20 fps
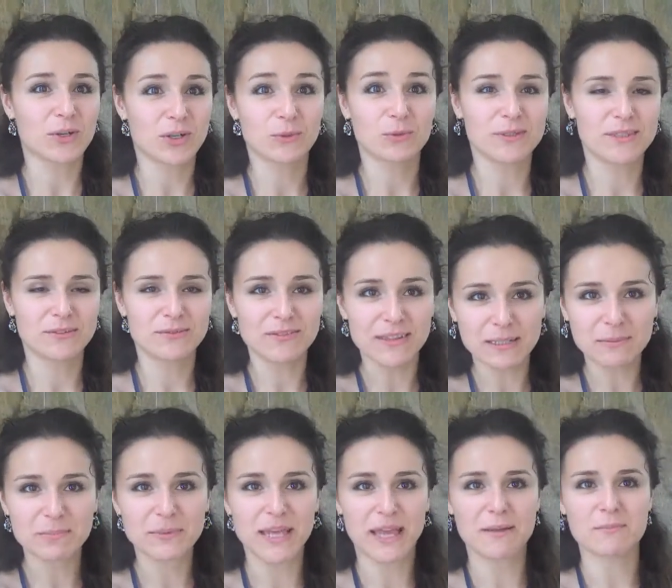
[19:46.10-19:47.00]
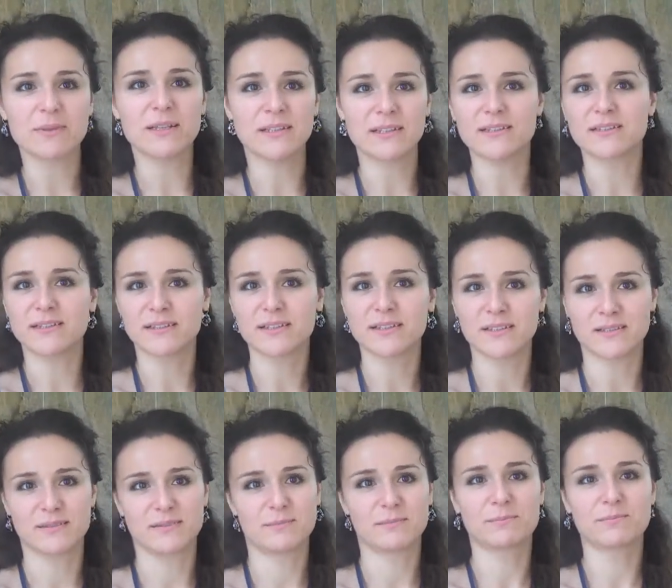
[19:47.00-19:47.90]
work with the flip cam and uh,
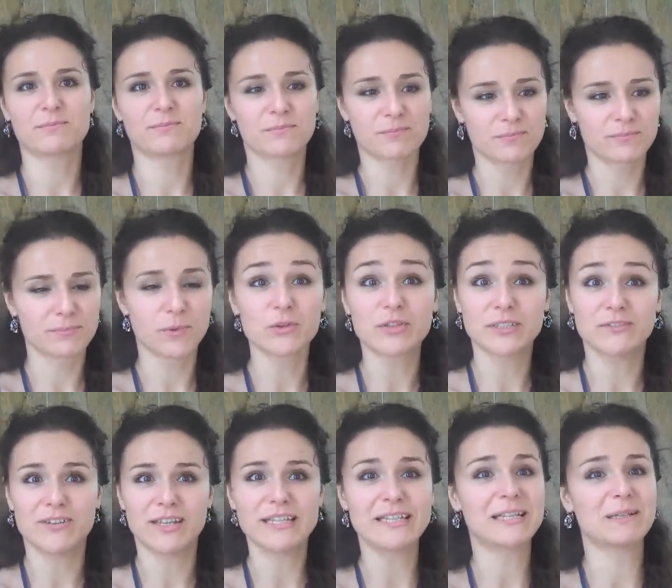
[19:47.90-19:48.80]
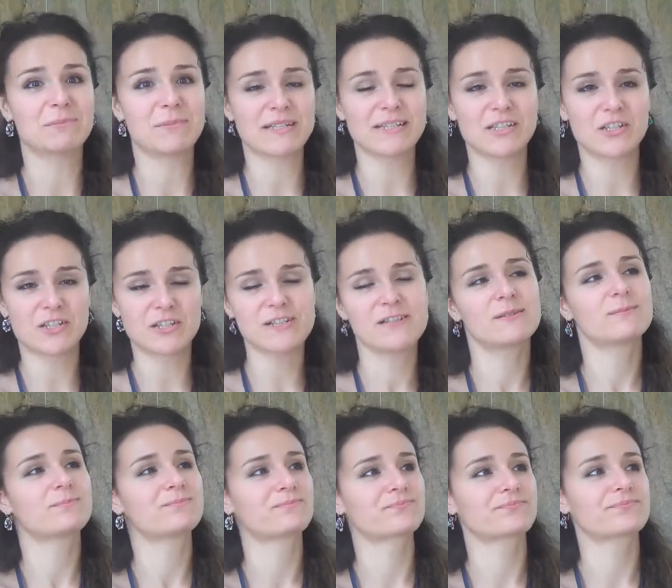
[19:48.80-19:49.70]
motivating messages.
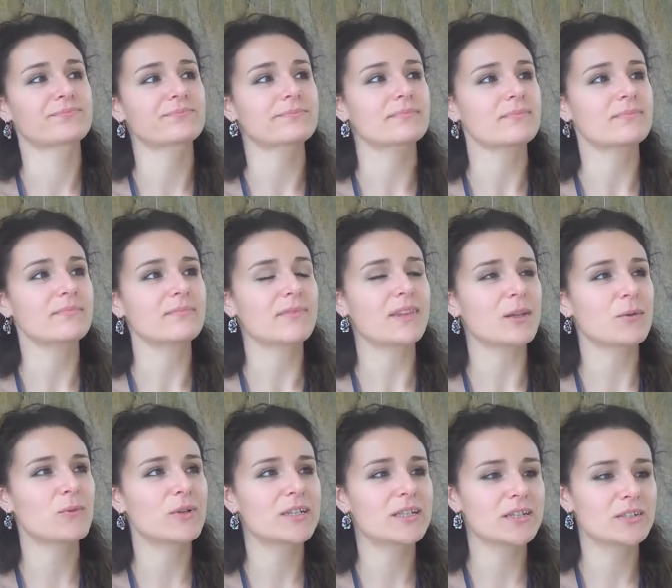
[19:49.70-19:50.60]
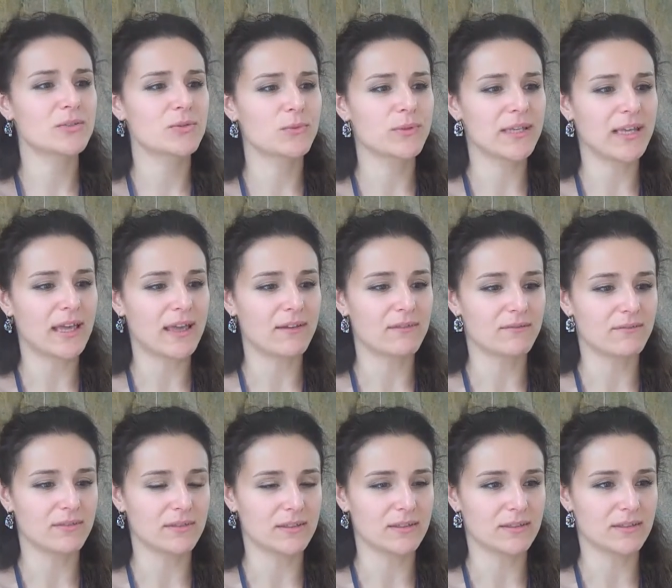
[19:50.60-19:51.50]
What else do we
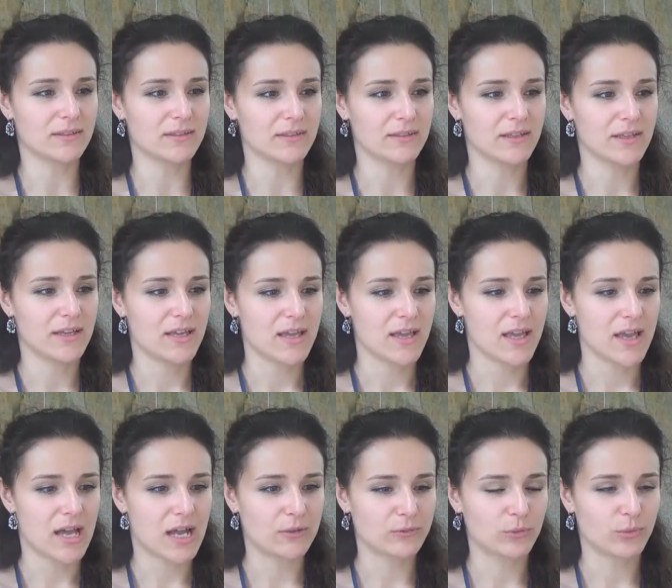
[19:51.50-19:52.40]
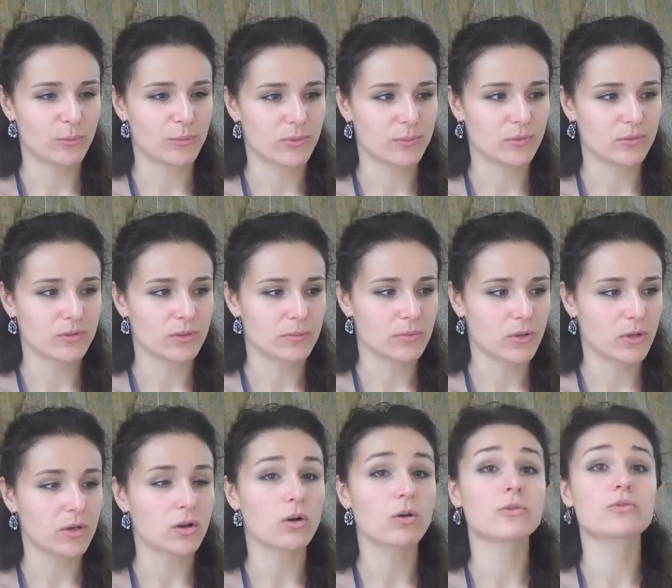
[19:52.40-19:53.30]
have? Uh, how do we promote the
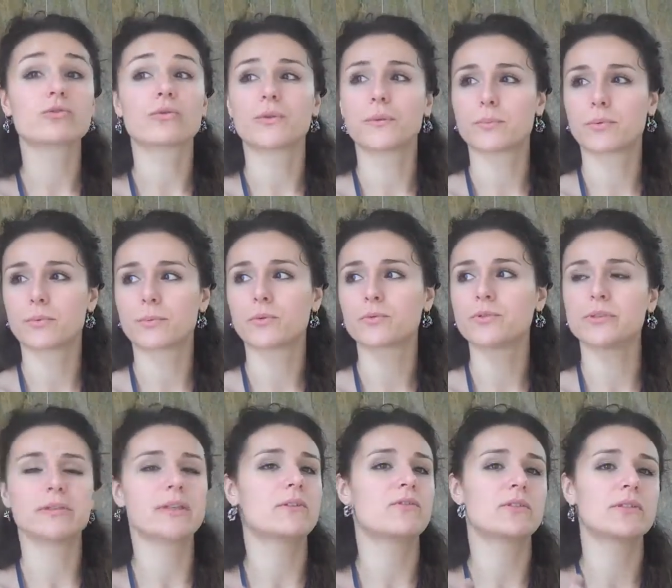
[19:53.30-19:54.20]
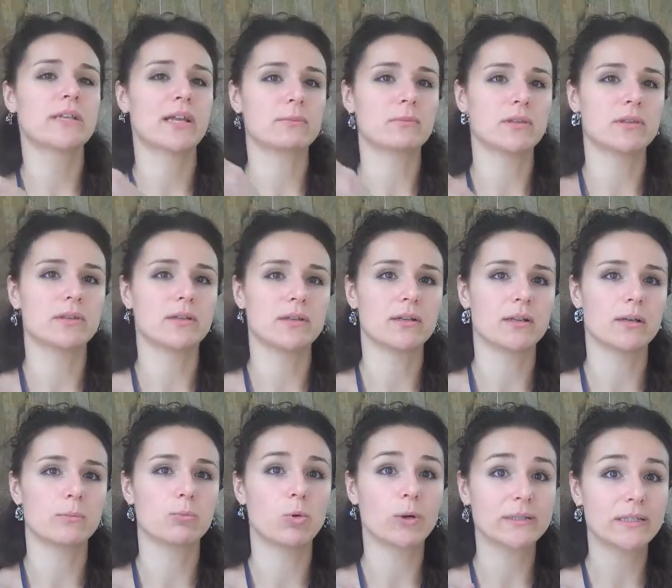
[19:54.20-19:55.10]
blog? Also, we promote it every time in
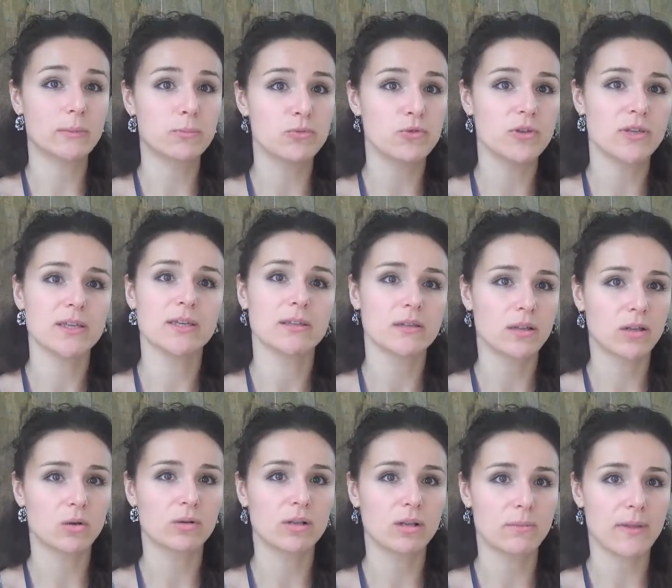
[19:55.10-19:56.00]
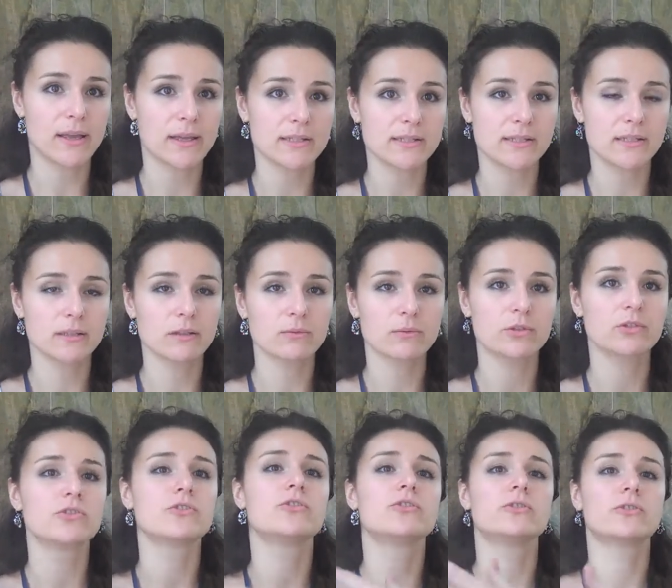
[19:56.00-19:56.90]
uh, Point de Puy, in the local magazine,
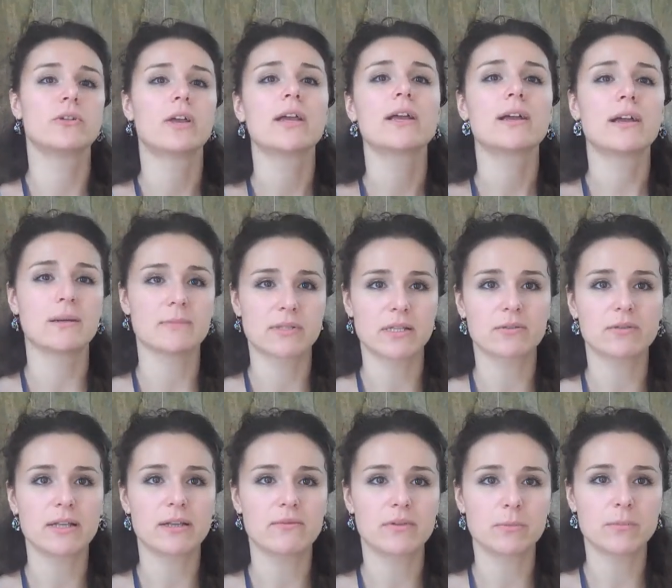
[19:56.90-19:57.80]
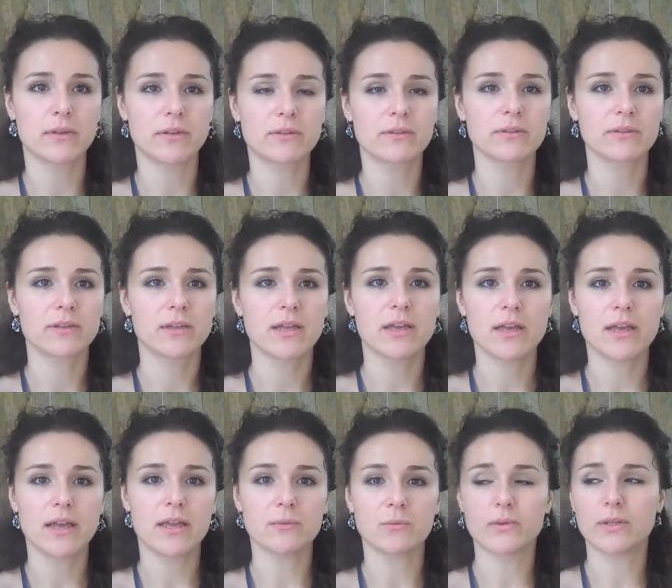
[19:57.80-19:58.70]
which comes out every month.
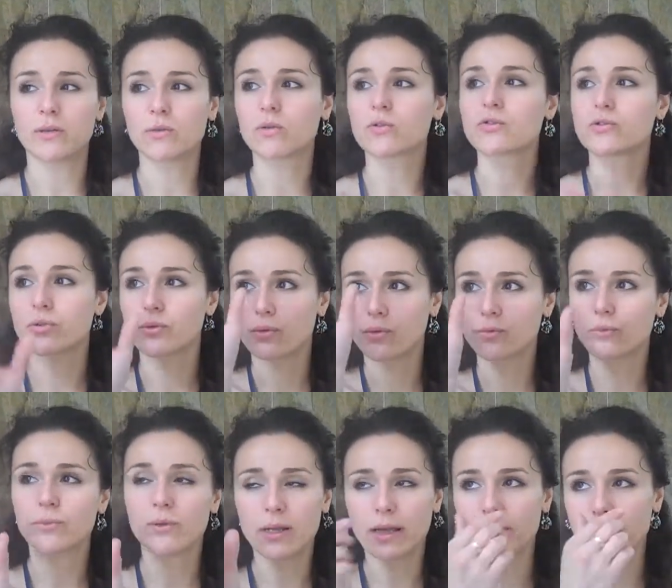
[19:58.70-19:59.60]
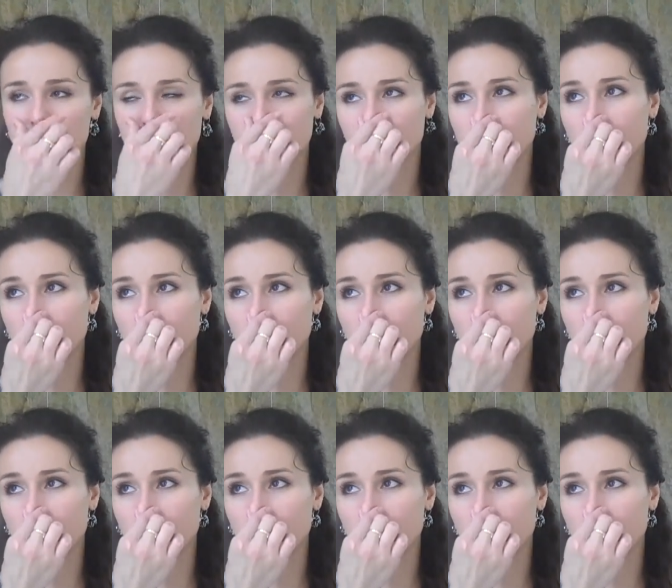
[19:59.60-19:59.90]
And we also we, um,